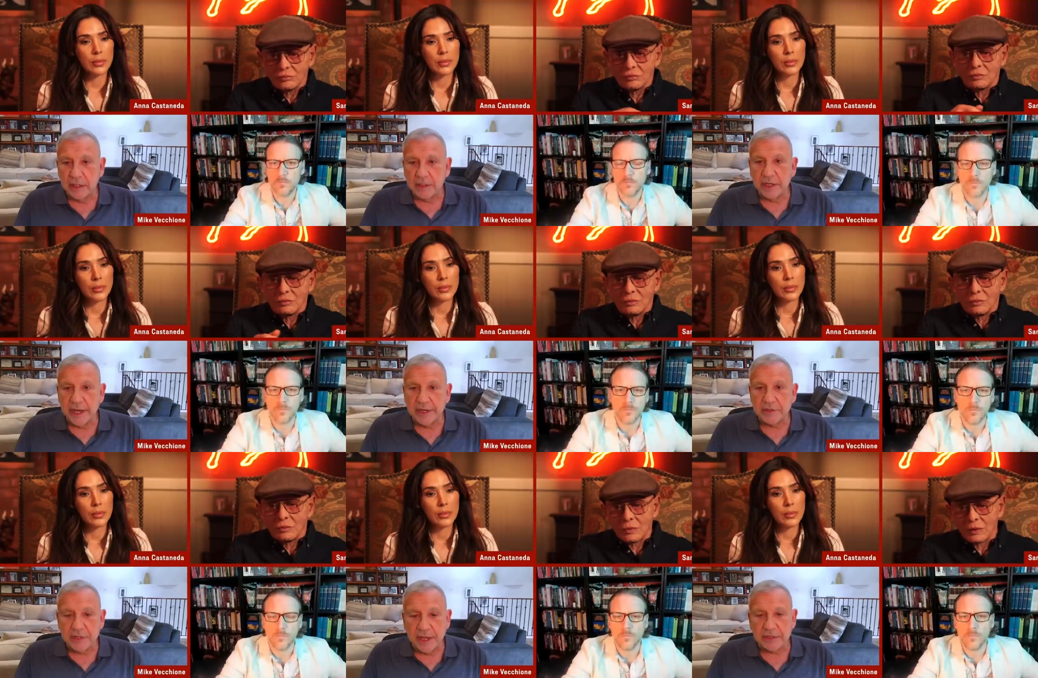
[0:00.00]
Speaker 1: in the
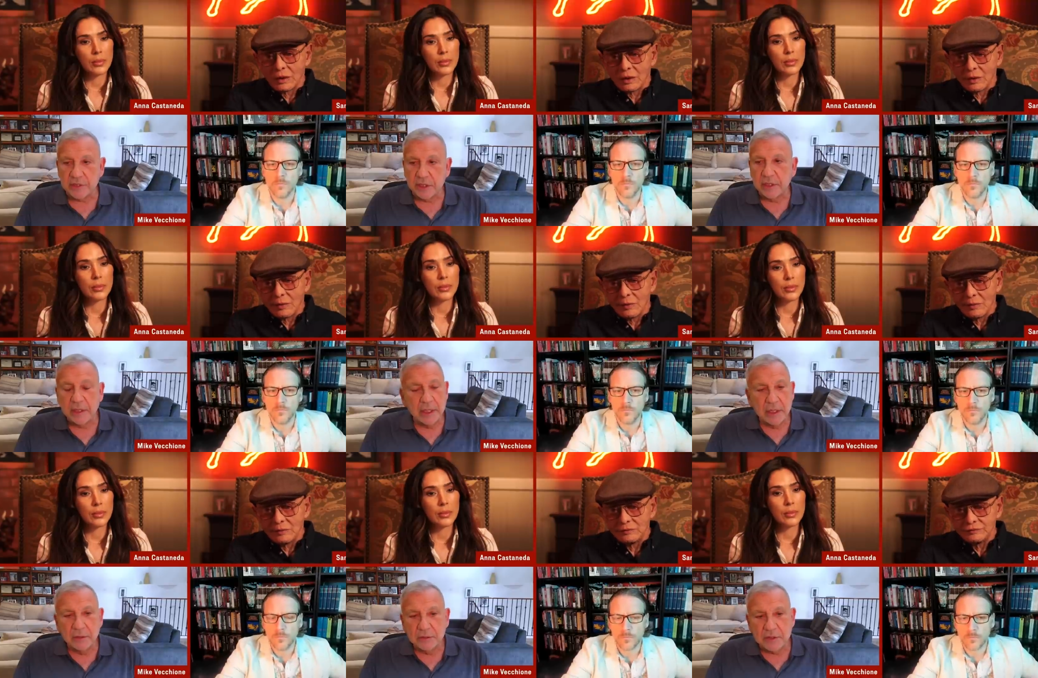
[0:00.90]
United States,
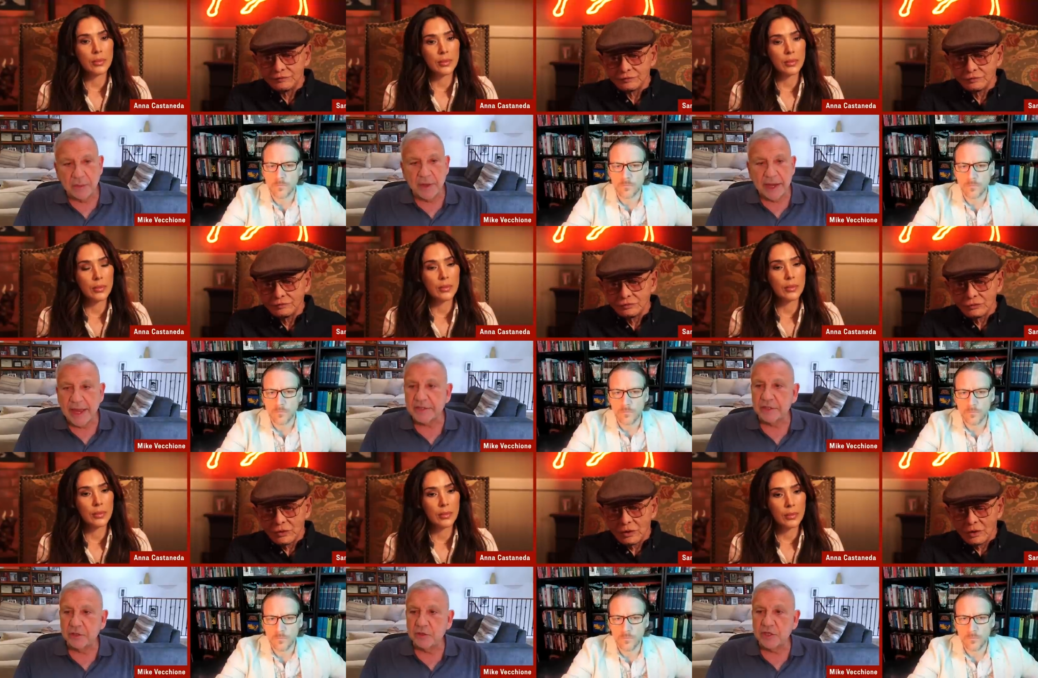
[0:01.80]
somebody has
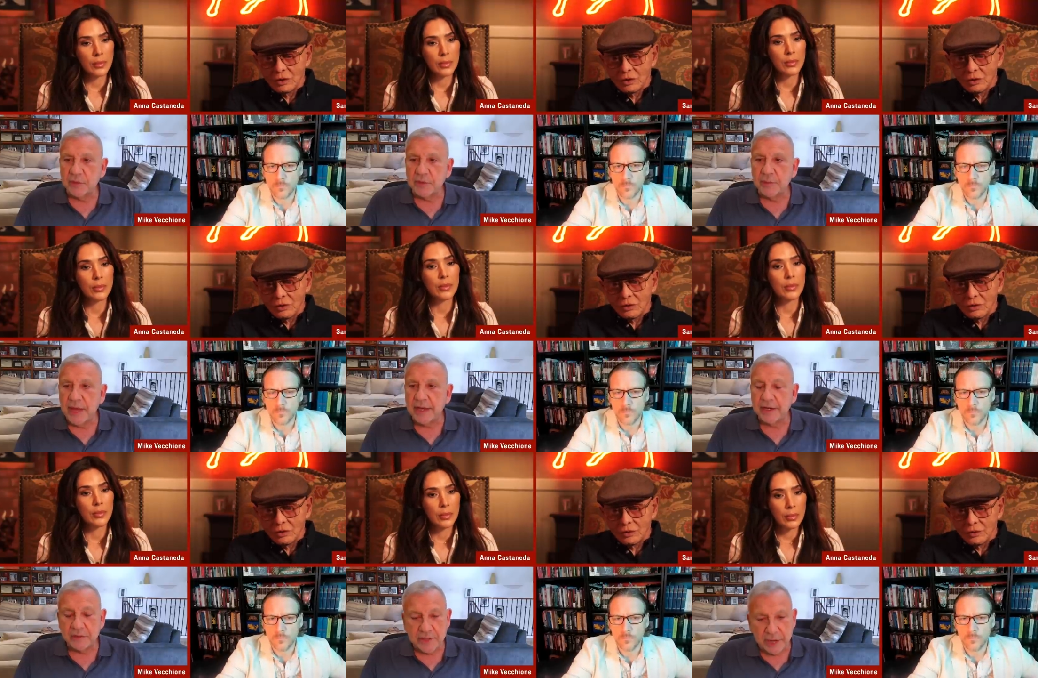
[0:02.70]
to do something about
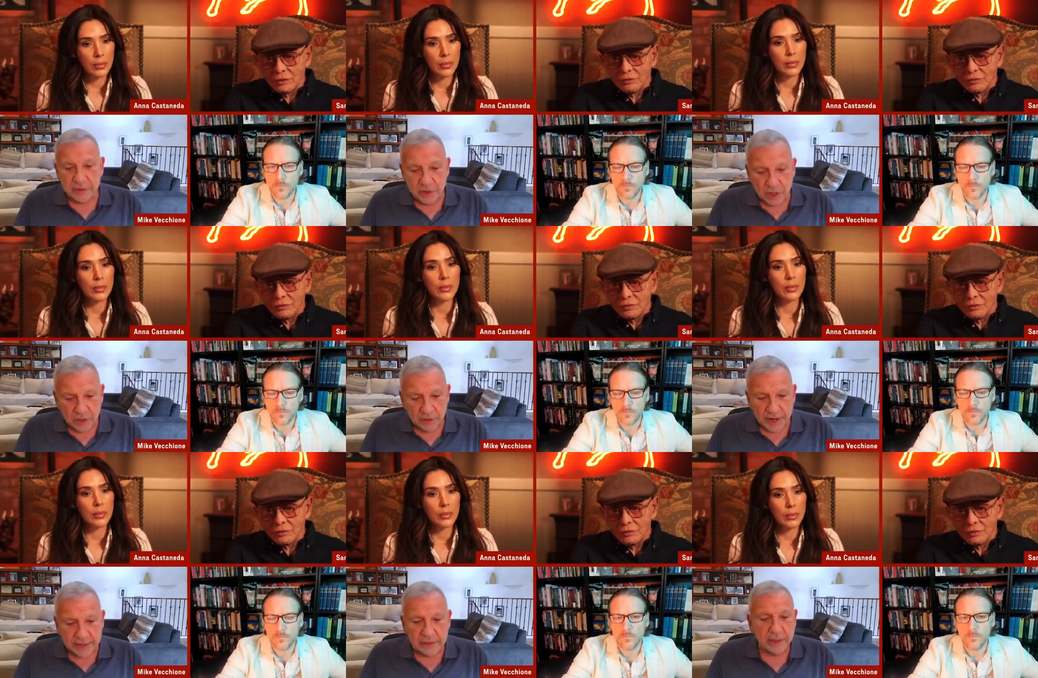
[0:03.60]
it. And Sammy, you're
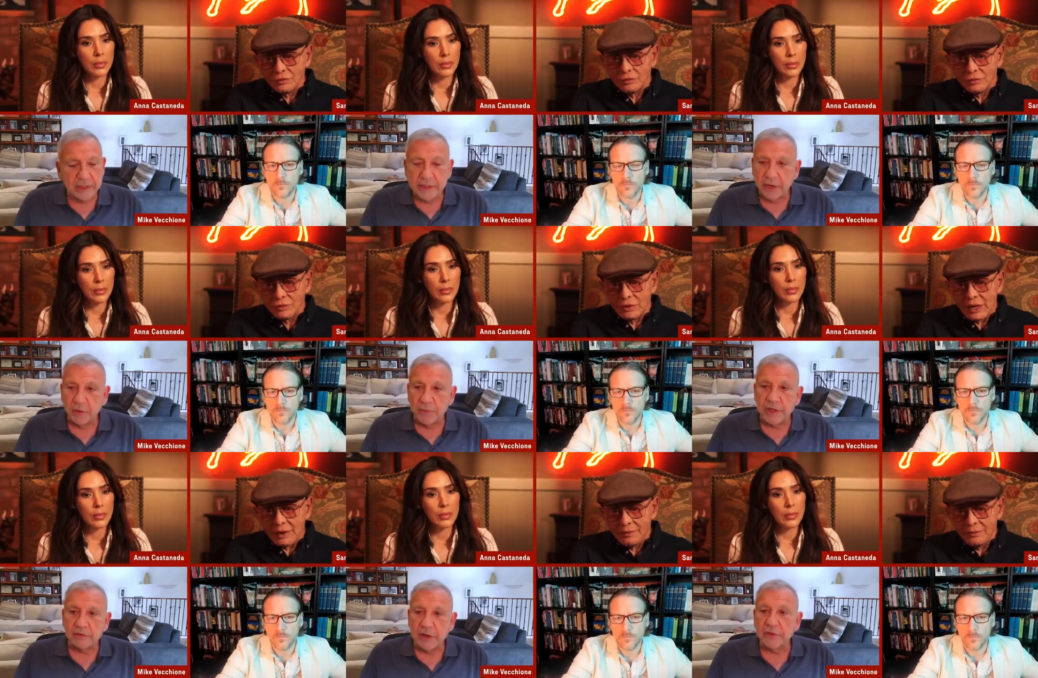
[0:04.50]
correct. There
Speaker 2: will
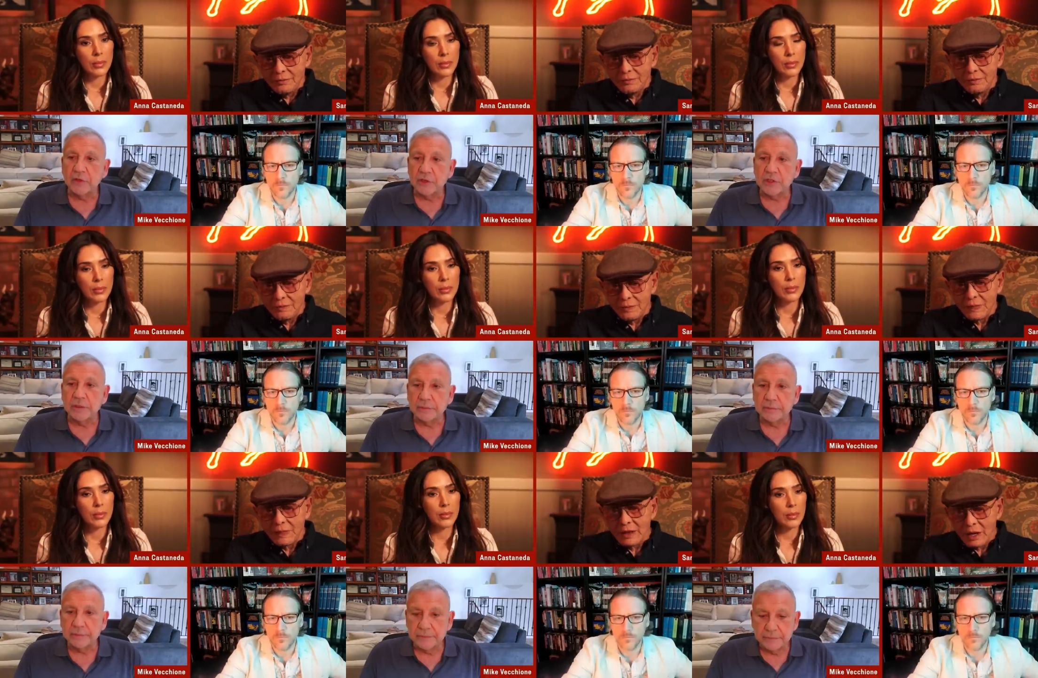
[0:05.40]
be a revolution.
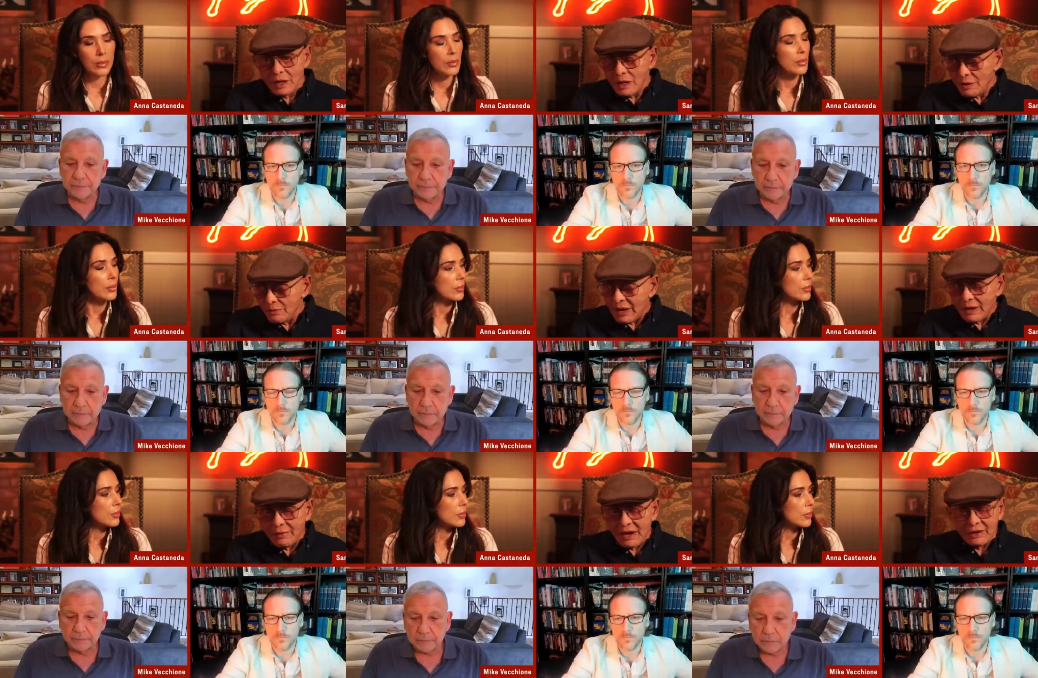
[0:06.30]

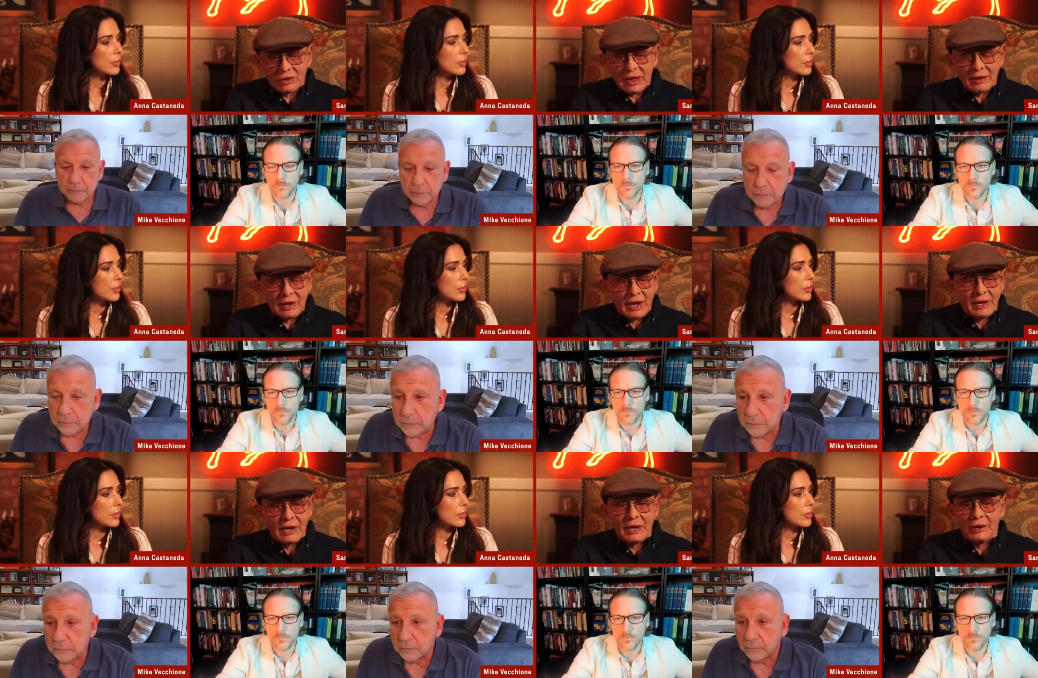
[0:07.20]
Michael,
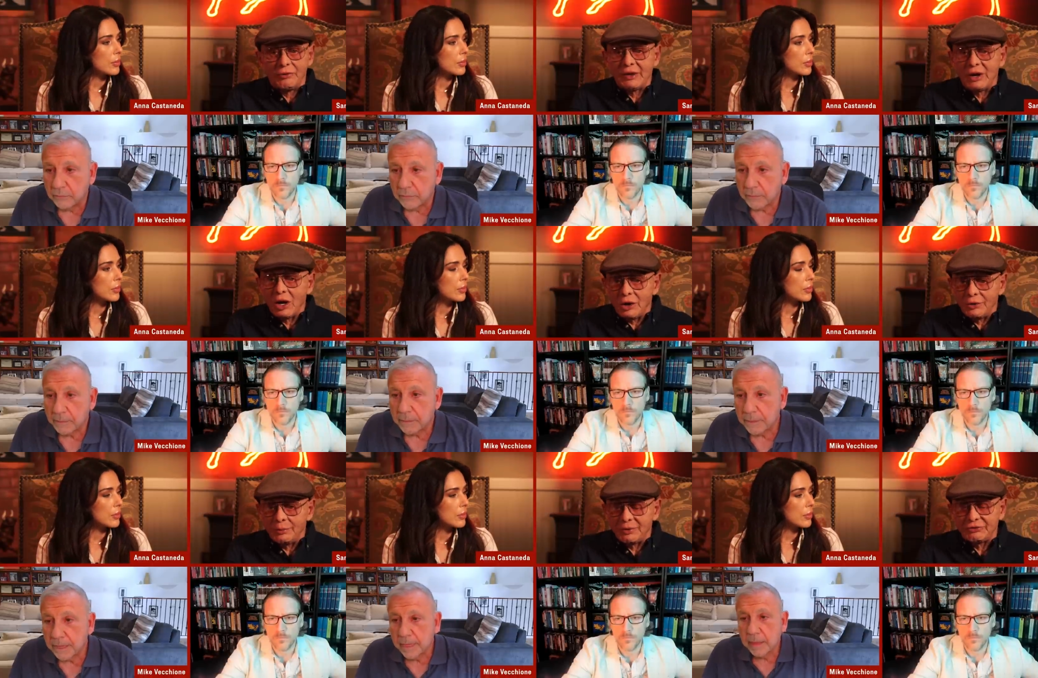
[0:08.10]
I agree
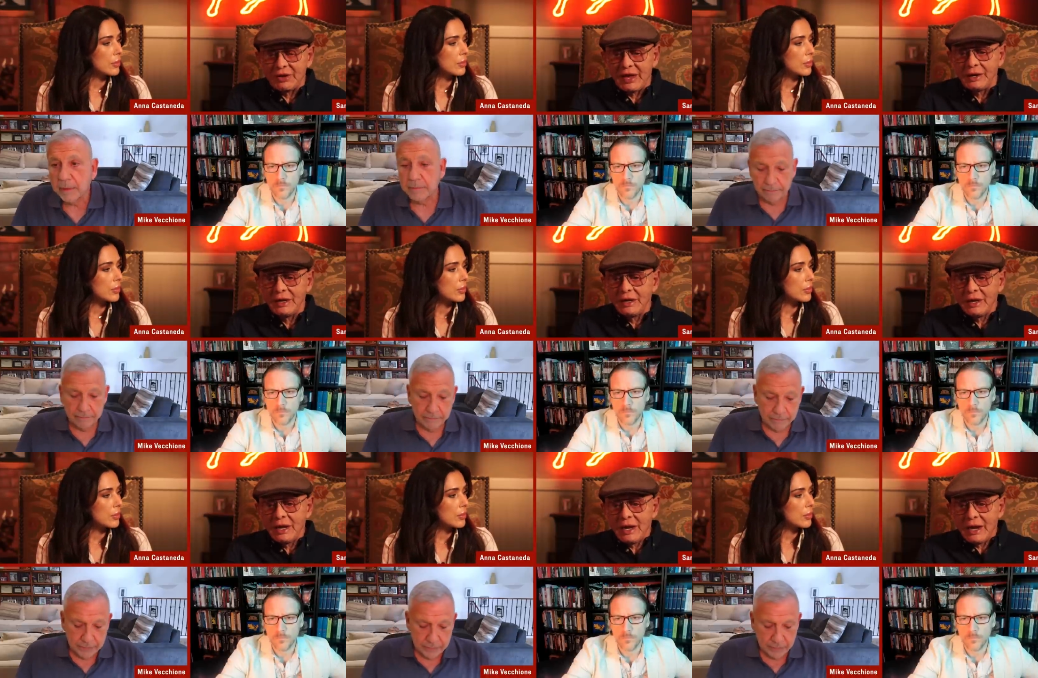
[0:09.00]
100%.
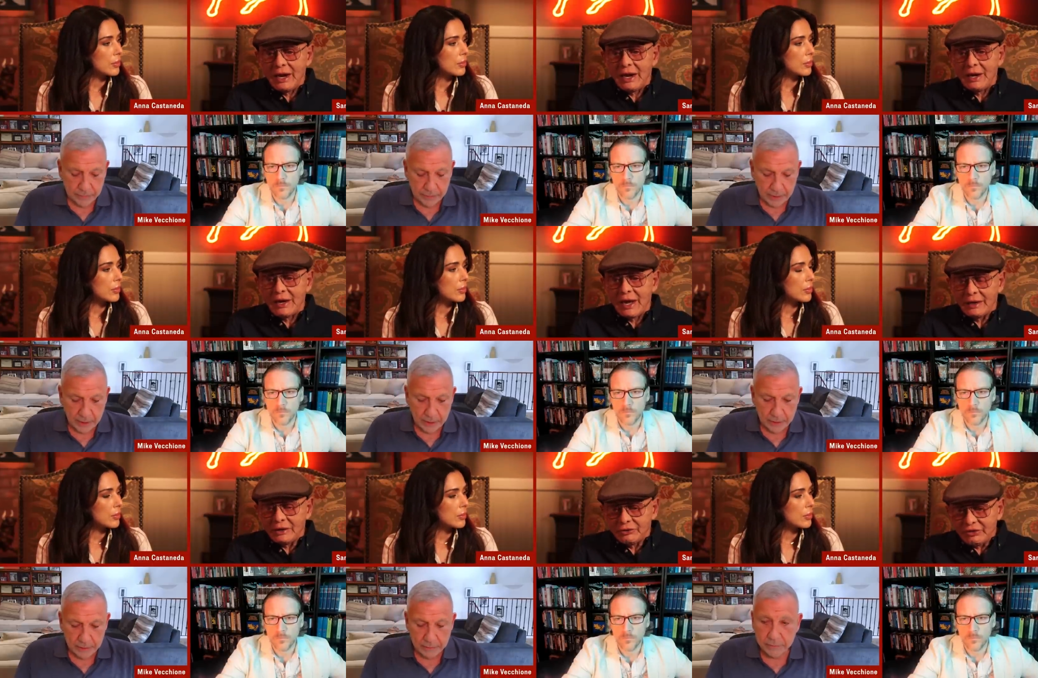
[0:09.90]
And I
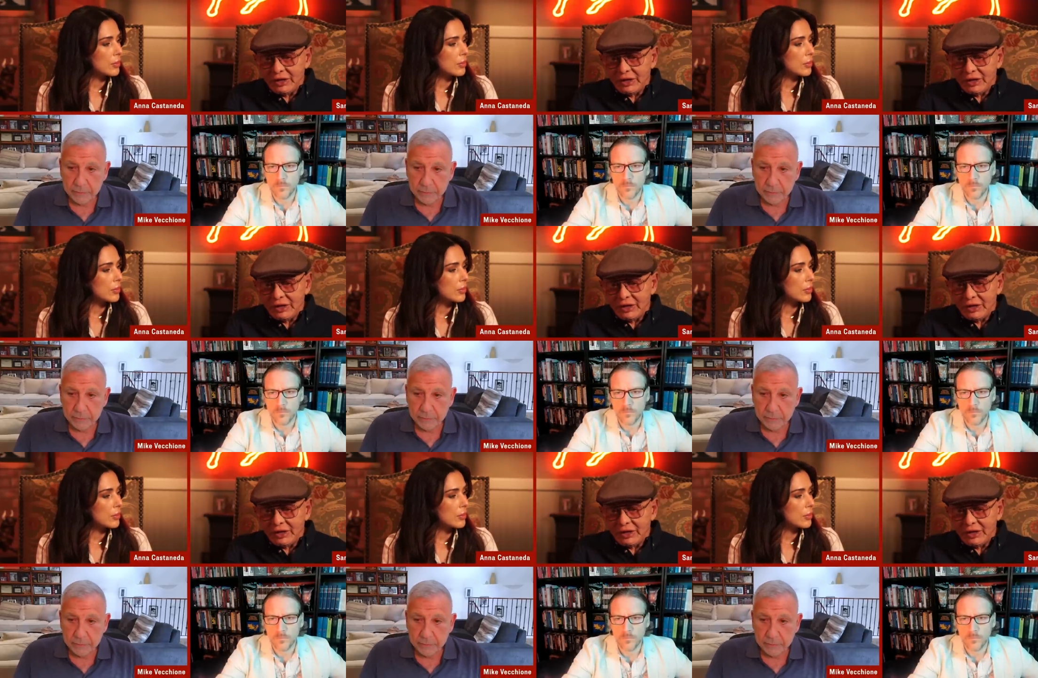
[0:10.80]
could see